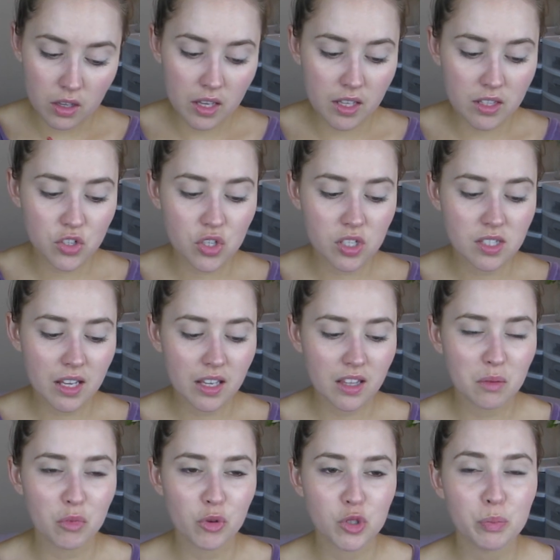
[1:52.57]
It's just like
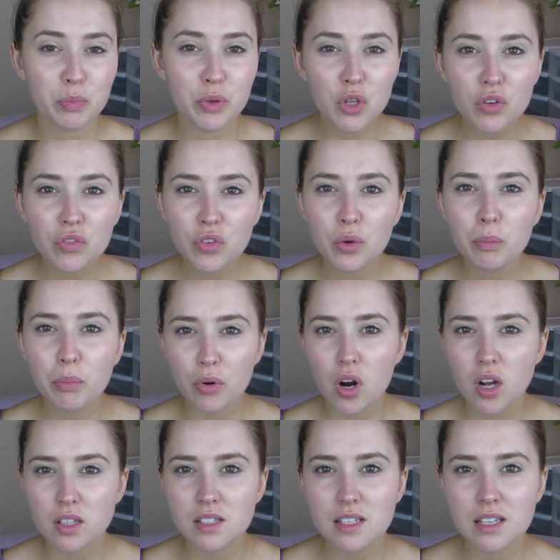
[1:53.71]
the most beautiful
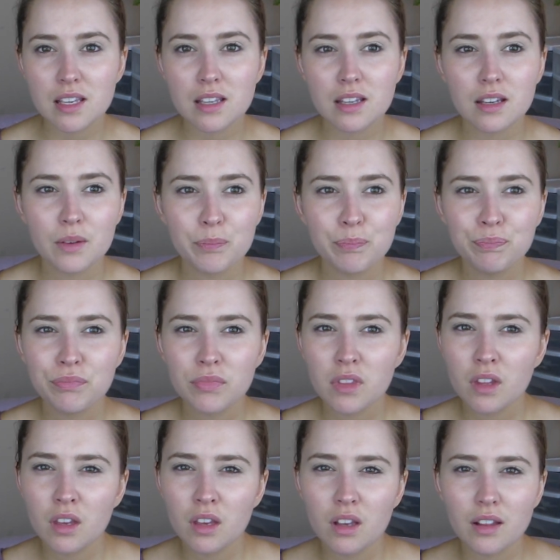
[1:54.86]
bronzy,
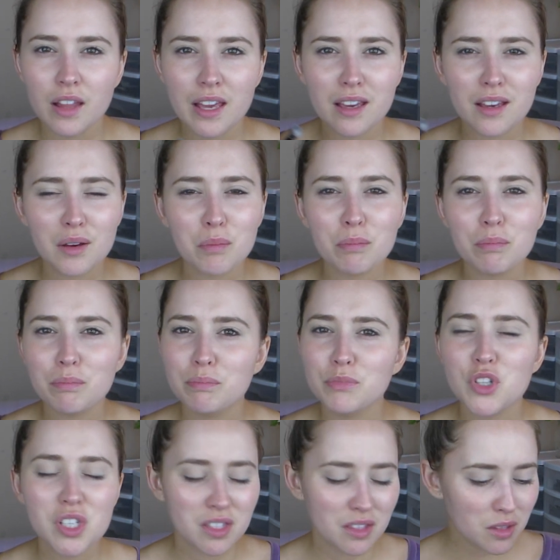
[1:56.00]
like
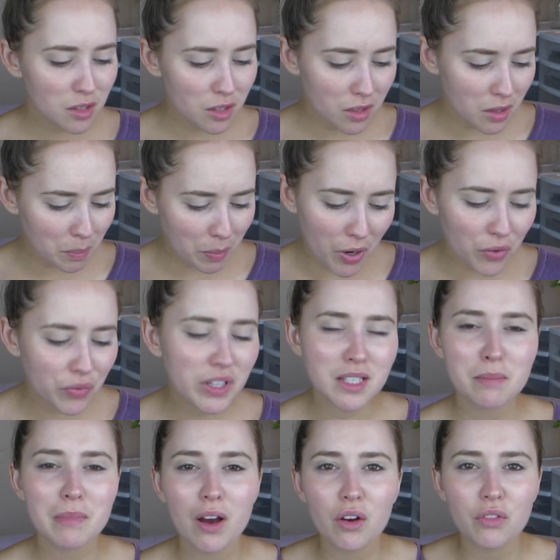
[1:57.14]
just the perfect
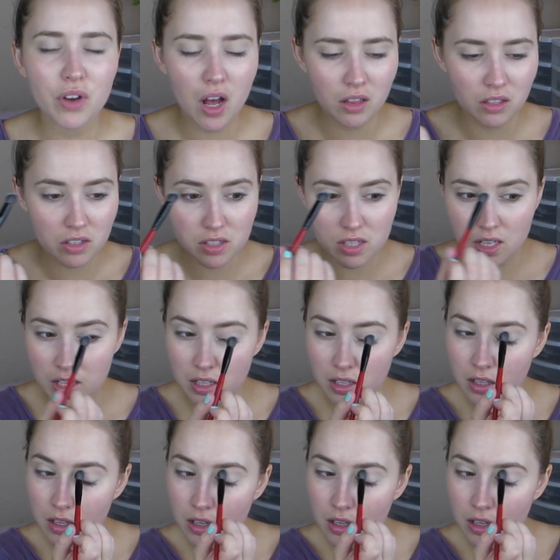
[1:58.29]
amount of colors in it.